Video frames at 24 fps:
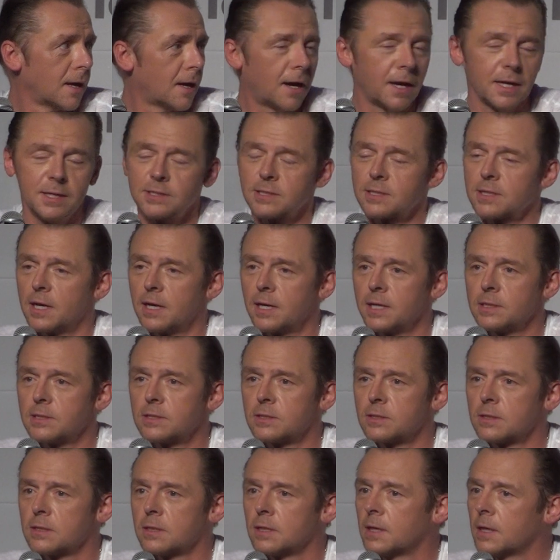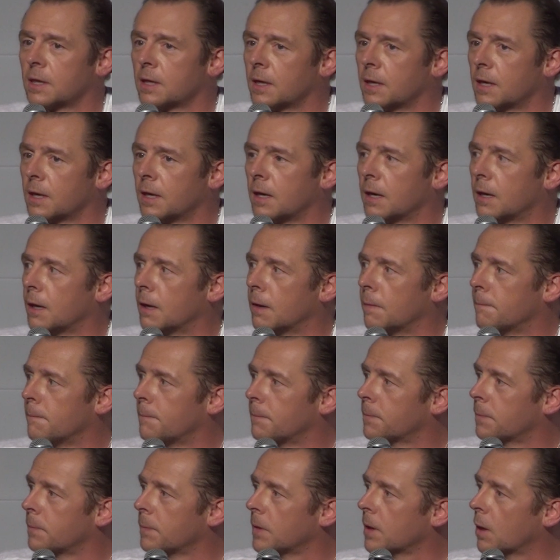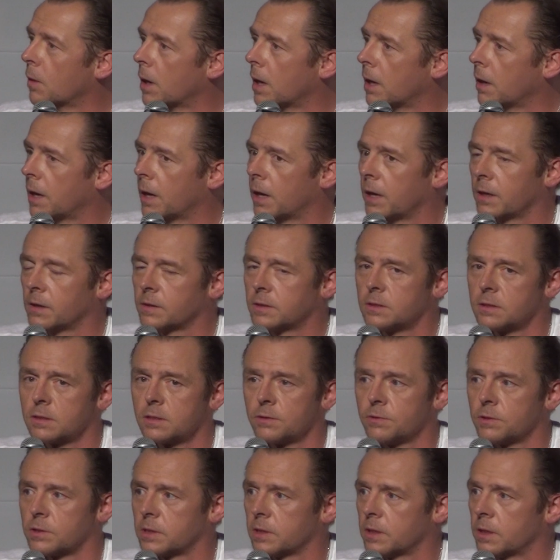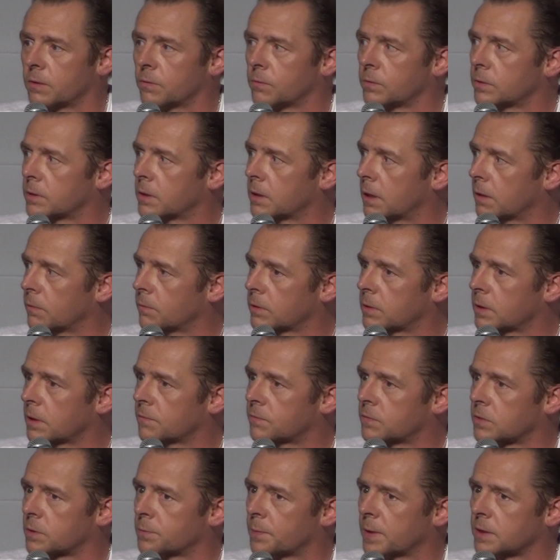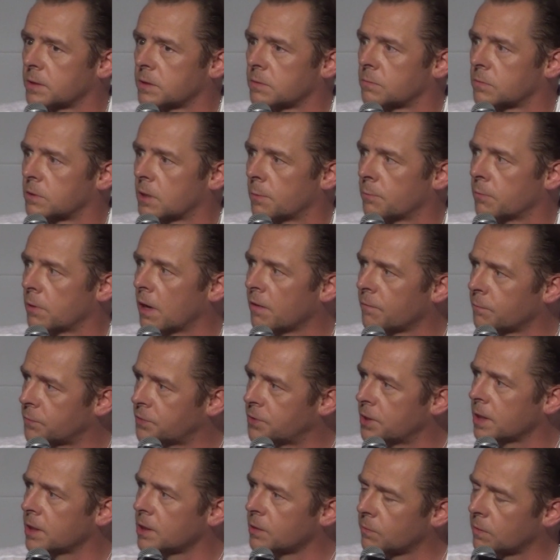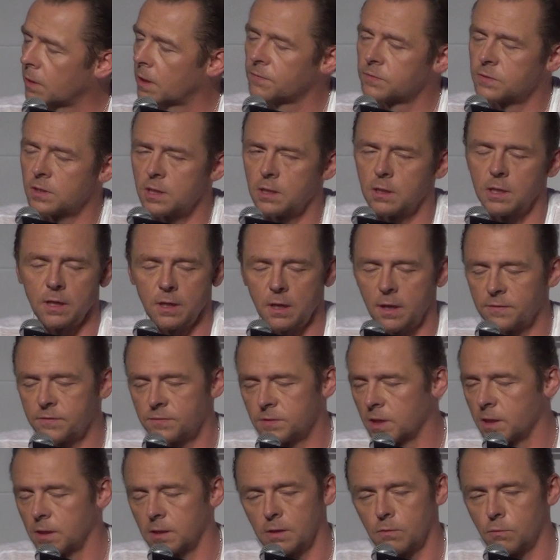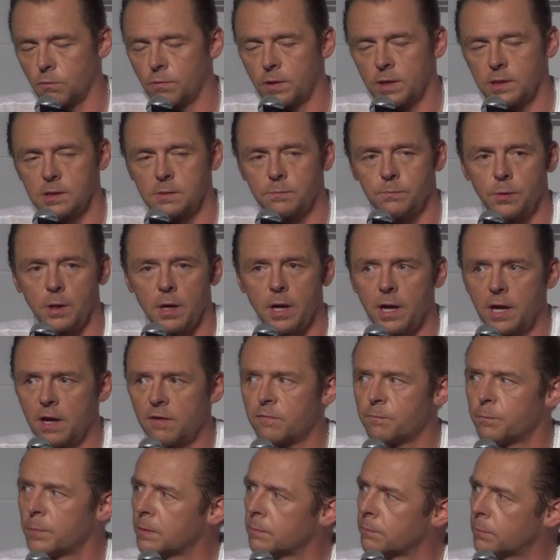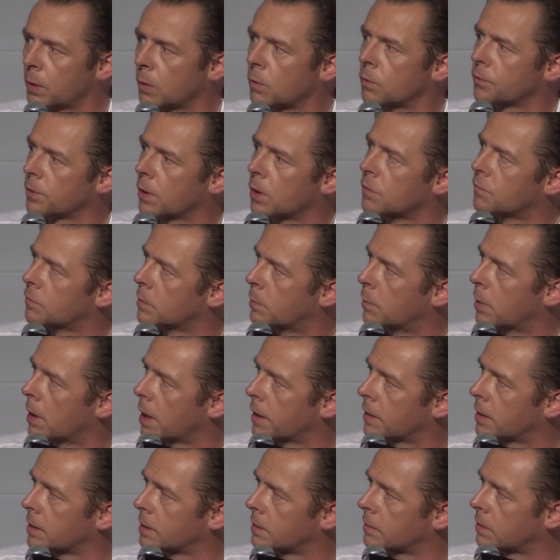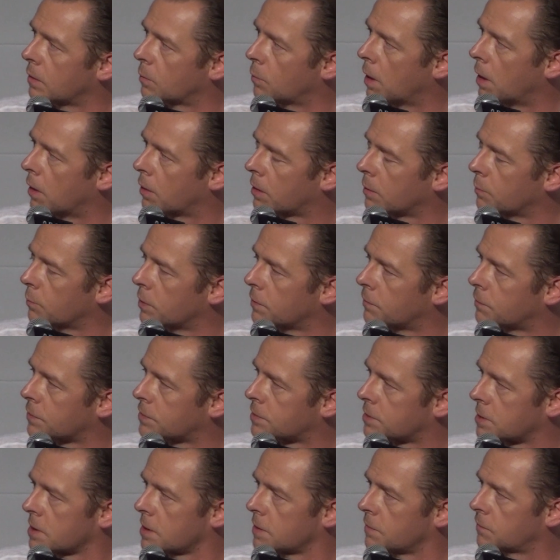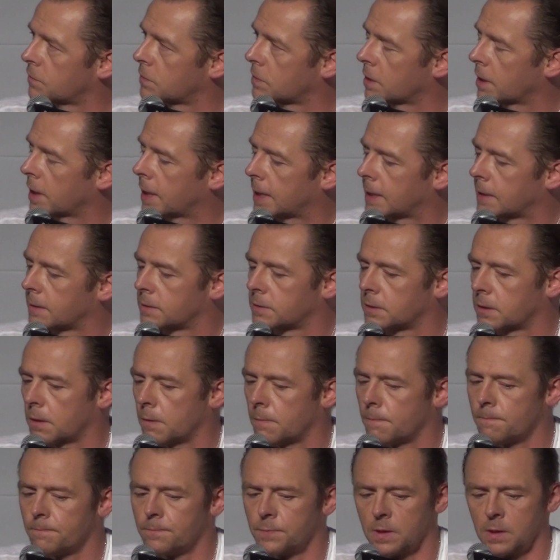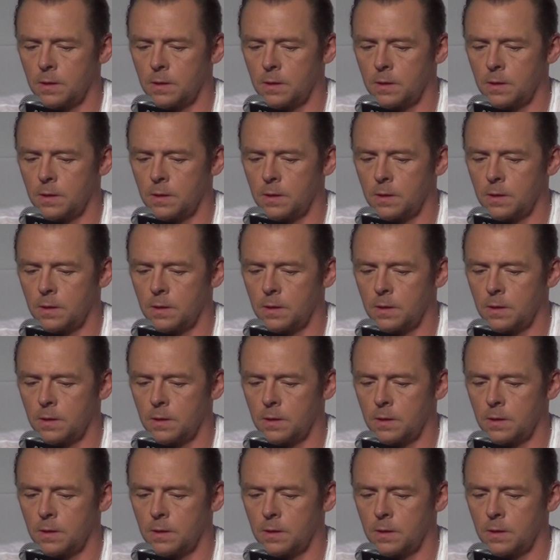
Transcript: Ice slides. Um, no, I, I, seriously, I would, I would love to spend some time. I've genuinely, I've said it, I've said it already, but I have been bowled over by the, the welcome we've received, and um,